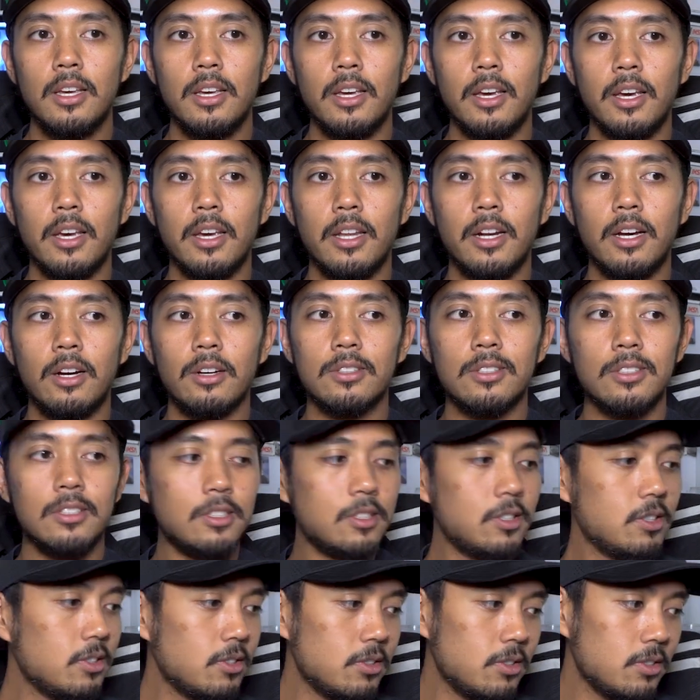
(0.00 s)
and I'll
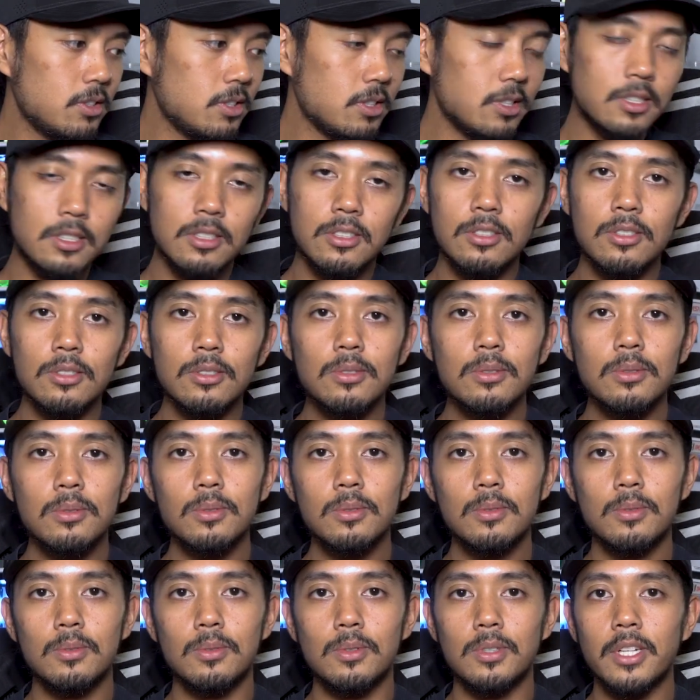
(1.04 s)
continue to just do
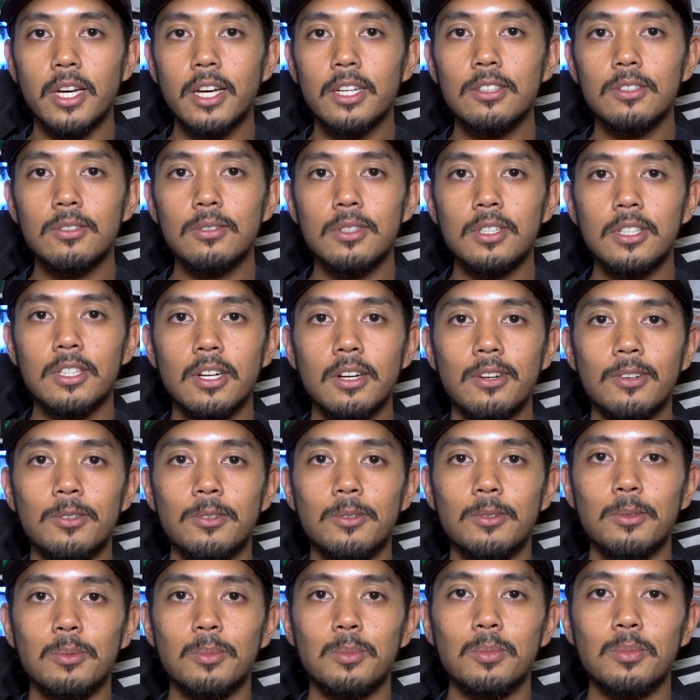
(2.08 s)
what I do here at
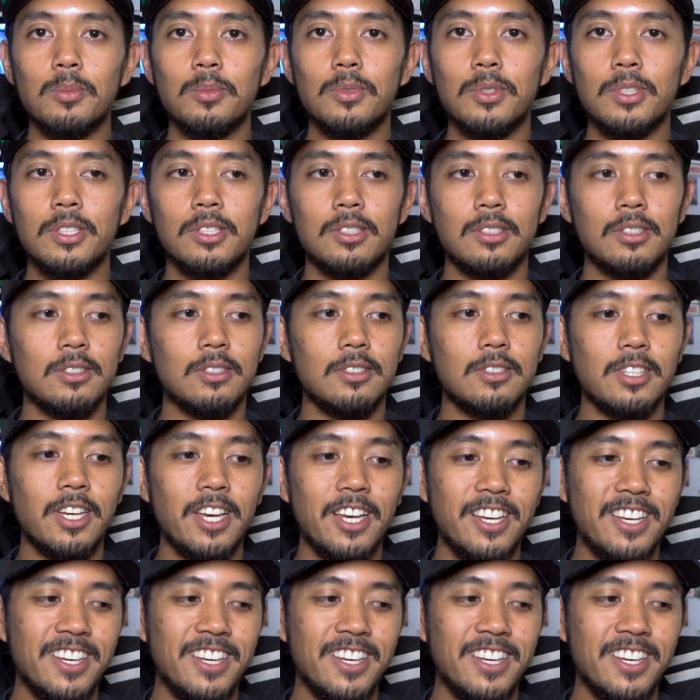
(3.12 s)
home, which is